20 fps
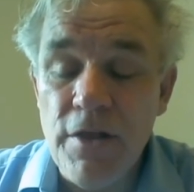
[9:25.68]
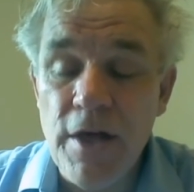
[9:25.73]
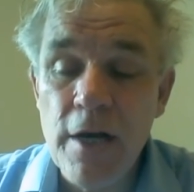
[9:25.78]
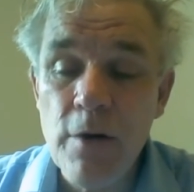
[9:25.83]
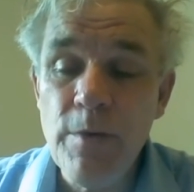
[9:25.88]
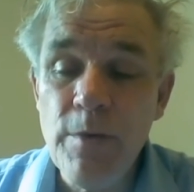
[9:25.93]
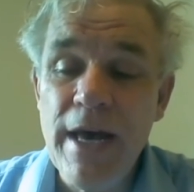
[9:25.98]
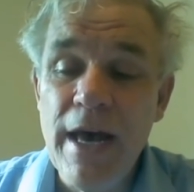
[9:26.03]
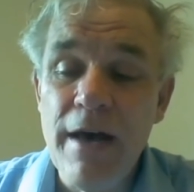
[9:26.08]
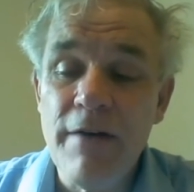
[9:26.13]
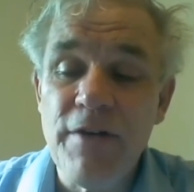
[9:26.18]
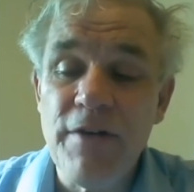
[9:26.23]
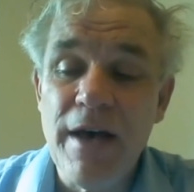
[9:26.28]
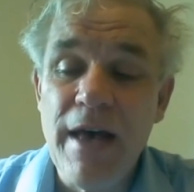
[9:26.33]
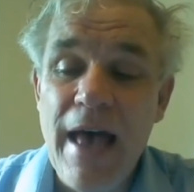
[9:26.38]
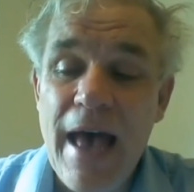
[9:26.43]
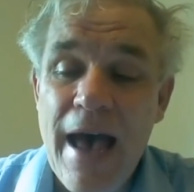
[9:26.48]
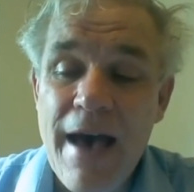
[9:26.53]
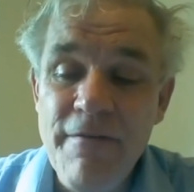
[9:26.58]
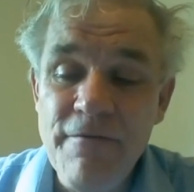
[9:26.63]
Then we have
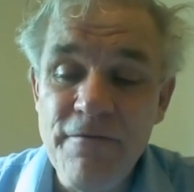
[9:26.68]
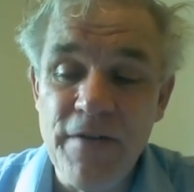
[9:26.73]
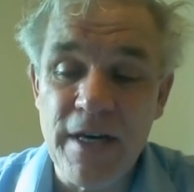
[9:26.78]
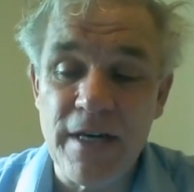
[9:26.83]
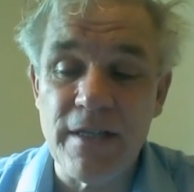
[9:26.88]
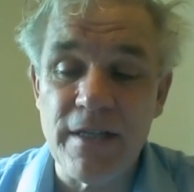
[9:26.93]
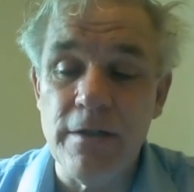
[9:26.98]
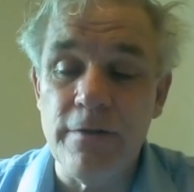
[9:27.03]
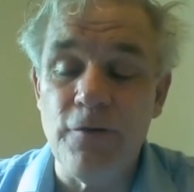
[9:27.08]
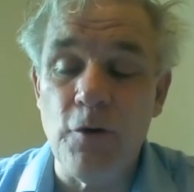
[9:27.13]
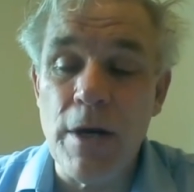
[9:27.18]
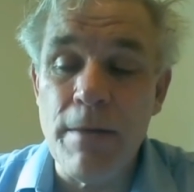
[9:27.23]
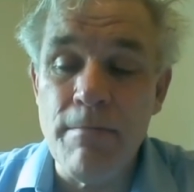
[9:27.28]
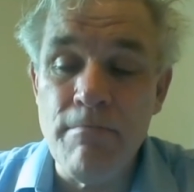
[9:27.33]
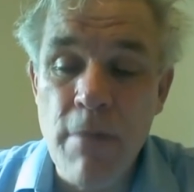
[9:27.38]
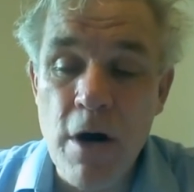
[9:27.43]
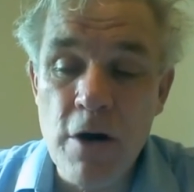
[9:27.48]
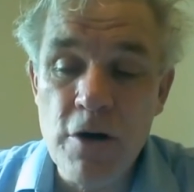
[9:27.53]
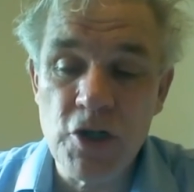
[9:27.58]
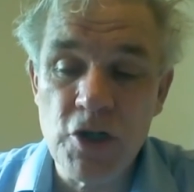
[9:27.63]
affective or
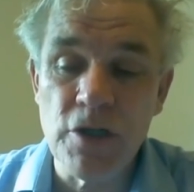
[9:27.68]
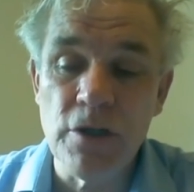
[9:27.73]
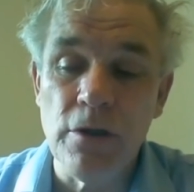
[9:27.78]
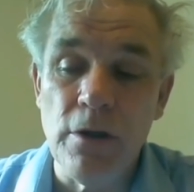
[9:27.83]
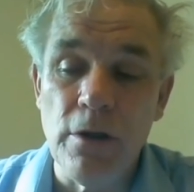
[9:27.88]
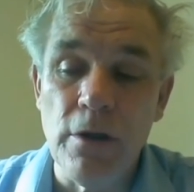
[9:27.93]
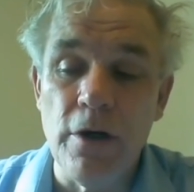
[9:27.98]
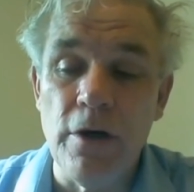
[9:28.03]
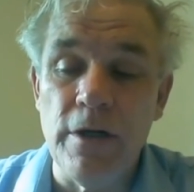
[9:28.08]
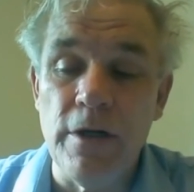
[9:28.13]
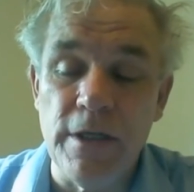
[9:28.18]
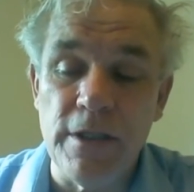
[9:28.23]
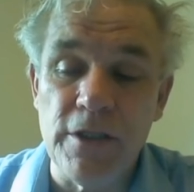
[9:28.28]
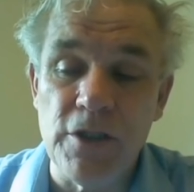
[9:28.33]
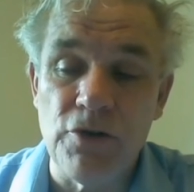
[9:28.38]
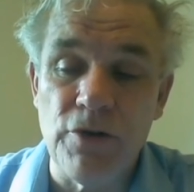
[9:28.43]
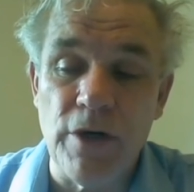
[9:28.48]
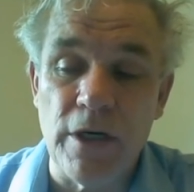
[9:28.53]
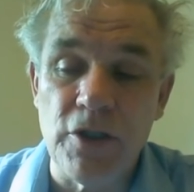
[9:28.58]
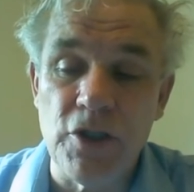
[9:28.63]
emotional learning
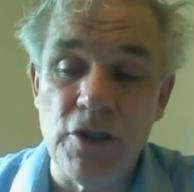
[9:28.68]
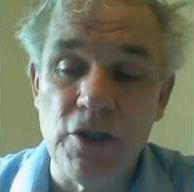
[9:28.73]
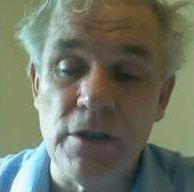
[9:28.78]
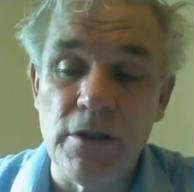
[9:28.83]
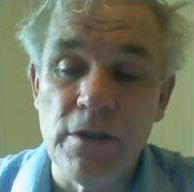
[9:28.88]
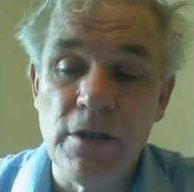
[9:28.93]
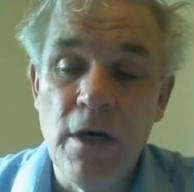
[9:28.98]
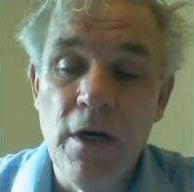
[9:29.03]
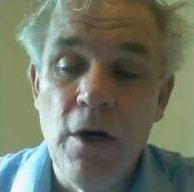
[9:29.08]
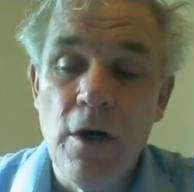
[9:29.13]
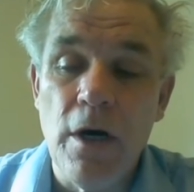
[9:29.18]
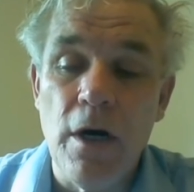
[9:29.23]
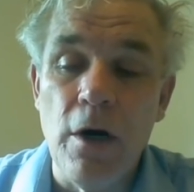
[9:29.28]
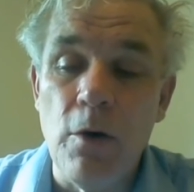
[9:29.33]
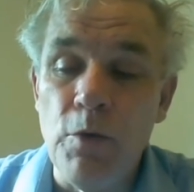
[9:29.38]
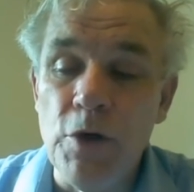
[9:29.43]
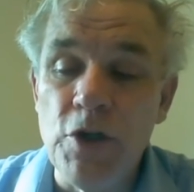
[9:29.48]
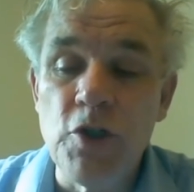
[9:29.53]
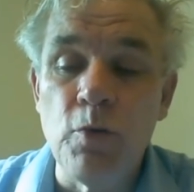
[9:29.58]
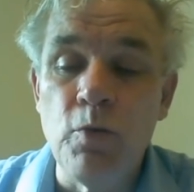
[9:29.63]
structures
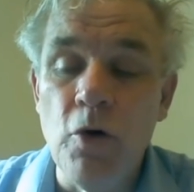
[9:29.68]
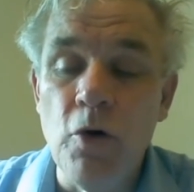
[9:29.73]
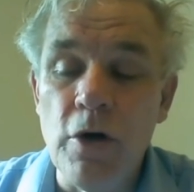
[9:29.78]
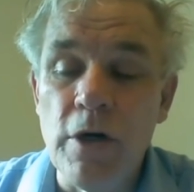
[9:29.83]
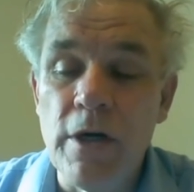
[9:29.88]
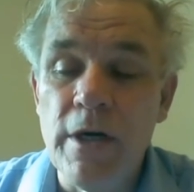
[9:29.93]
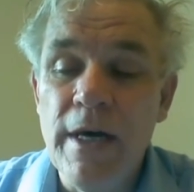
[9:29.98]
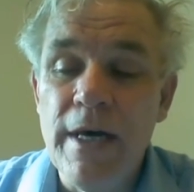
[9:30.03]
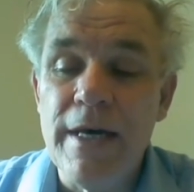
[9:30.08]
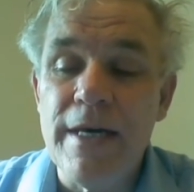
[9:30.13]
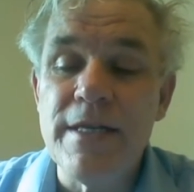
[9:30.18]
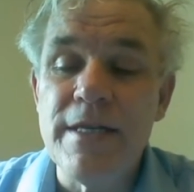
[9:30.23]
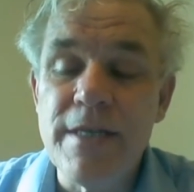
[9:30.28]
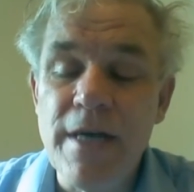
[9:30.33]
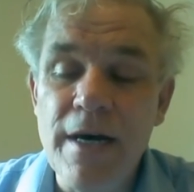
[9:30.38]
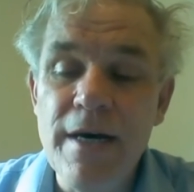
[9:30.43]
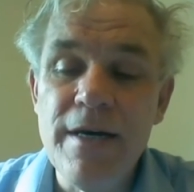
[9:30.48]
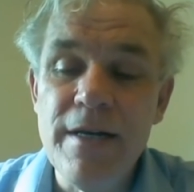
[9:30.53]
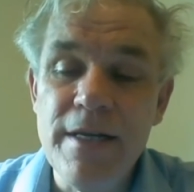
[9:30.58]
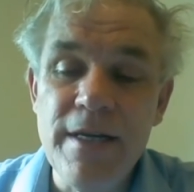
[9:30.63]
which work
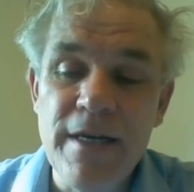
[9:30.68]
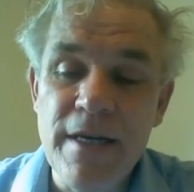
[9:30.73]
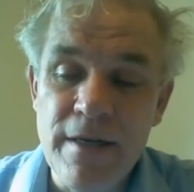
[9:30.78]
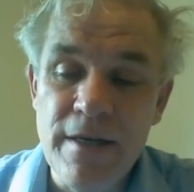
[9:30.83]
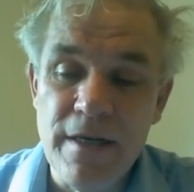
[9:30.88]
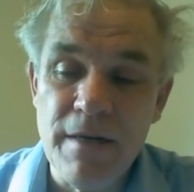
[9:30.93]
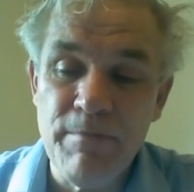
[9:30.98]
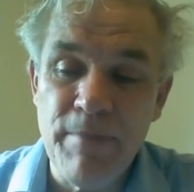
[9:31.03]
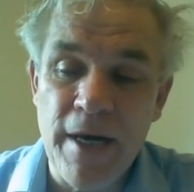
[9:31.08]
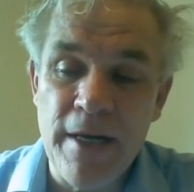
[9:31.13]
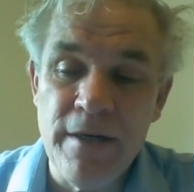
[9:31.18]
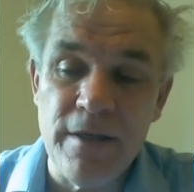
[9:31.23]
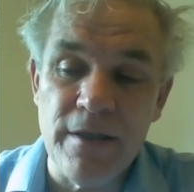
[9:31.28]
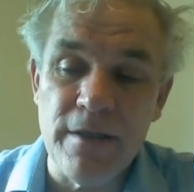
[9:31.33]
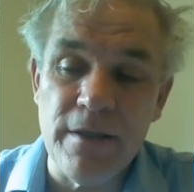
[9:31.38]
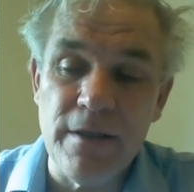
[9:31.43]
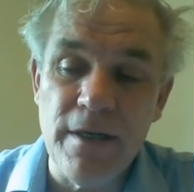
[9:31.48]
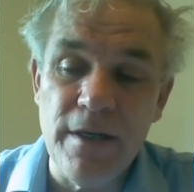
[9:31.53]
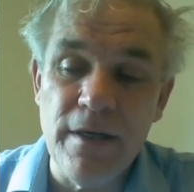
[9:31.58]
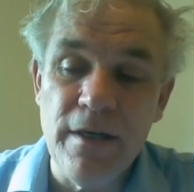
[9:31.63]
entirely
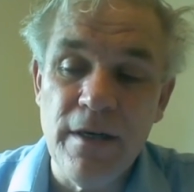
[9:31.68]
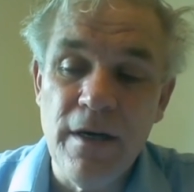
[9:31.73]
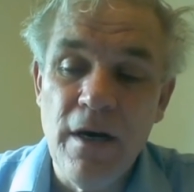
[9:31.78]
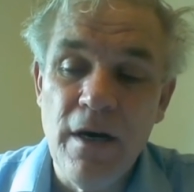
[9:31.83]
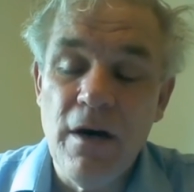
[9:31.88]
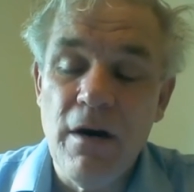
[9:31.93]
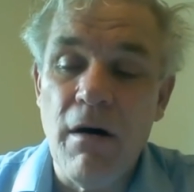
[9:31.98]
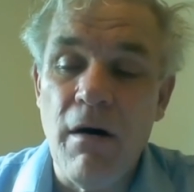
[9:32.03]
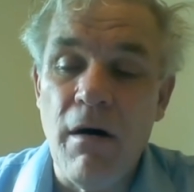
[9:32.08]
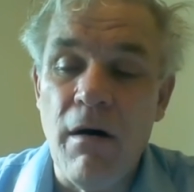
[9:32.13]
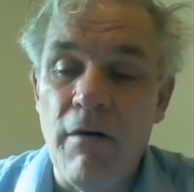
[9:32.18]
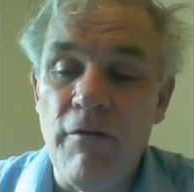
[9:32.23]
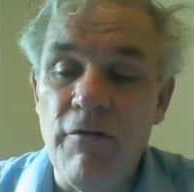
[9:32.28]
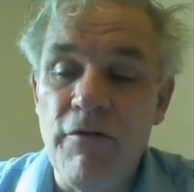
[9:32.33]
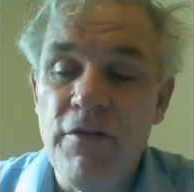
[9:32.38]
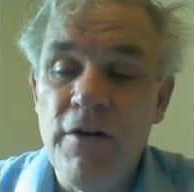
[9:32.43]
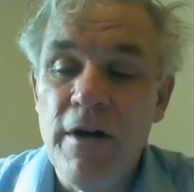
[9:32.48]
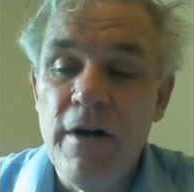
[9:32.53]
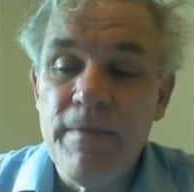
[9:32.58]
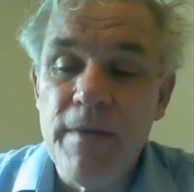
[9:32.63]
independently of
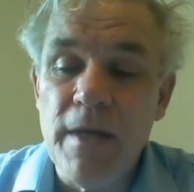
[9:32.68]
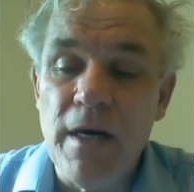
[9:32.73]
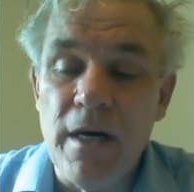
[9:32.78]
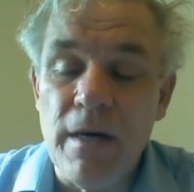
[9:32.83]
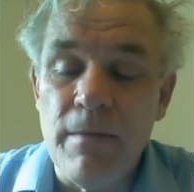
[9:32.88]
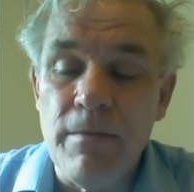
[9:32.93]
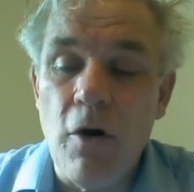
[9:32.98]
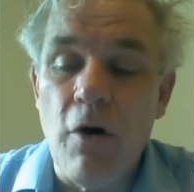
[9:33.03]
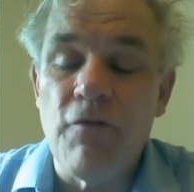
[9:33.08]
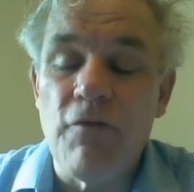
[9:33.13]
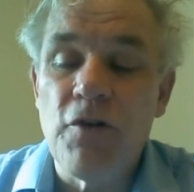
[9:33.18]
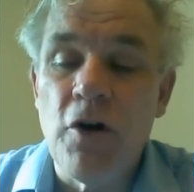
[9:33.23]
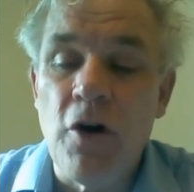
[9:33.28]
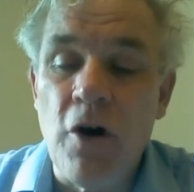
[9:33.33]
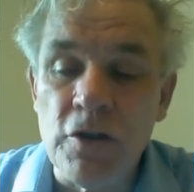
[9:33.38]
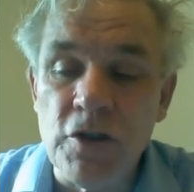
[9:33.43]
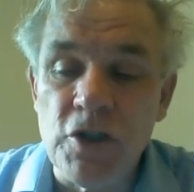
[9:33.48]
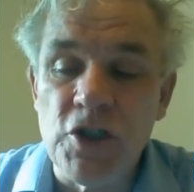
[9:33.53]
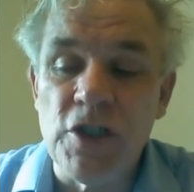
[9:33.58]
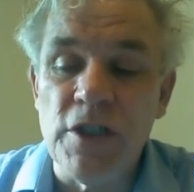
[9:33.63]

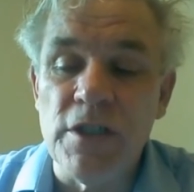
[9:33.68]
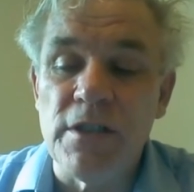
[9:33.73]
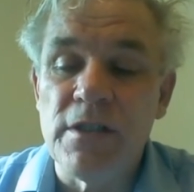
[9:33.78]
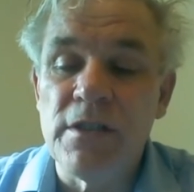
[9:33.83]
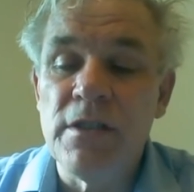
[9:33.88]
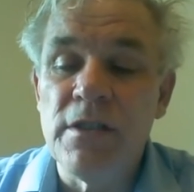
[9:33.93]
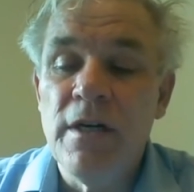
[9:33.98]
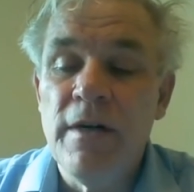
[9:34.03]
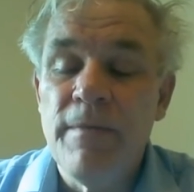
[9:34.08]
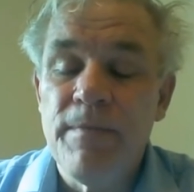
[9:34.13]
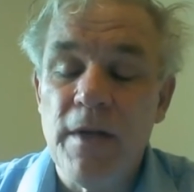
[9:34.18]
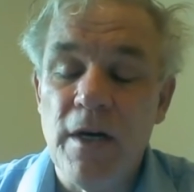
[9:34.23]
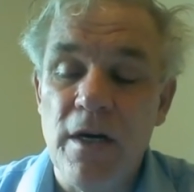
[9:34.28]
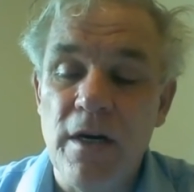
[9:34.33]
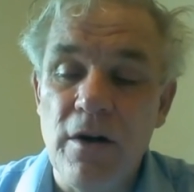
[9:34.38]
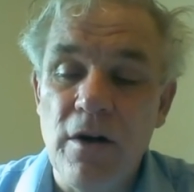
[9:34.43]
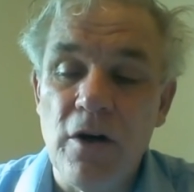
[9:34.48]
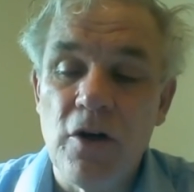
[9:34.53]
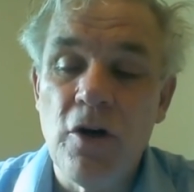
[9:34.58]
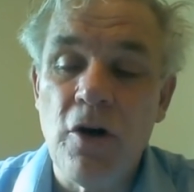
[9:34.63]
conscious,
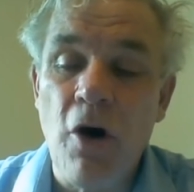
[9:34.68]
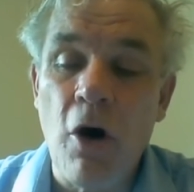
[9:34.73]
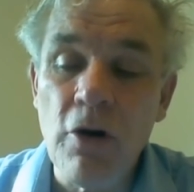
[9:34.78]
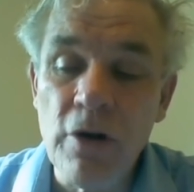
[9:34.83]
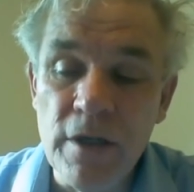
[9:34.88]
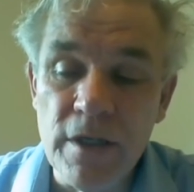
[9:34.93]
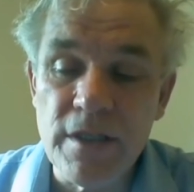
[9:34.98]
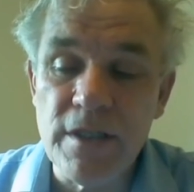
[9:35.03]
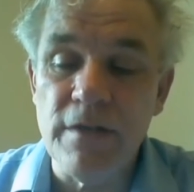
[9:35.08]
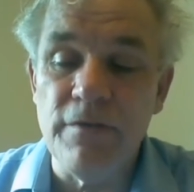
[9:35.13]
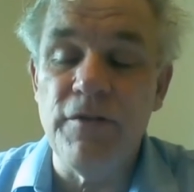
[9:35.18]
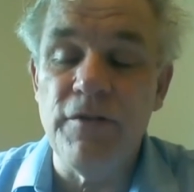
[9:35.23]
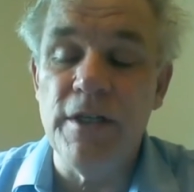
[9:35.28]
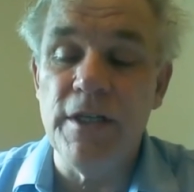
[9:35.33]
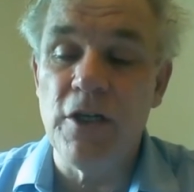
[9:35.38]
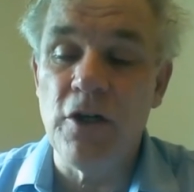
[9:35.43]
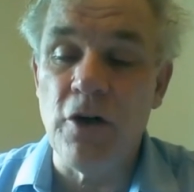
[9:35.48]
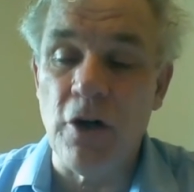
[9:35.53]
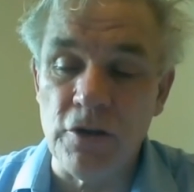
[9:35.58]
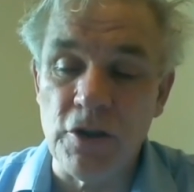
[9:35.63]

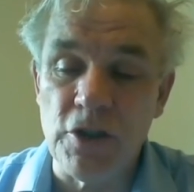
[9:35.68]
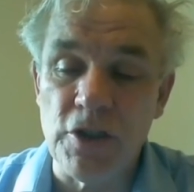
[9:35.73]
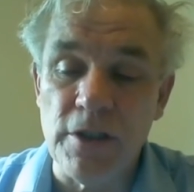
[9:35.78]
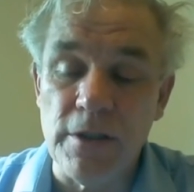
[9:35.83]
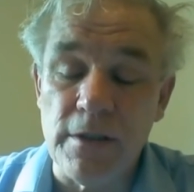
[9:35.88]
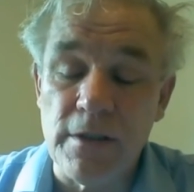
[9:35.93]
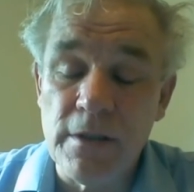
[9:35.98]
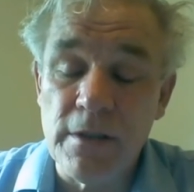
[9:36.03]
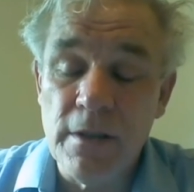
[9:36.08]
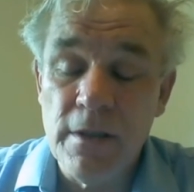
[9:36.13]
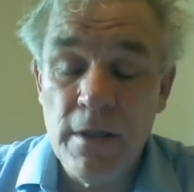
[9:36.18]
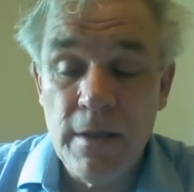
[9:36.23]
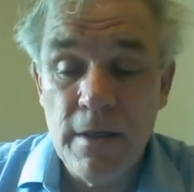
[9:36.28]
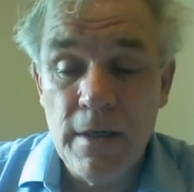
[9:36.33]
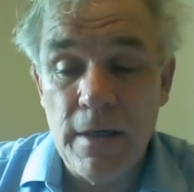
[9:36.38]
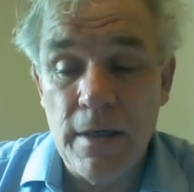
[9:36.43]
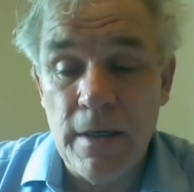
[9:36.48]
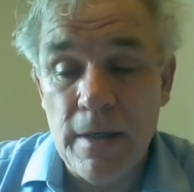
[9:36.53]
cognitively conscious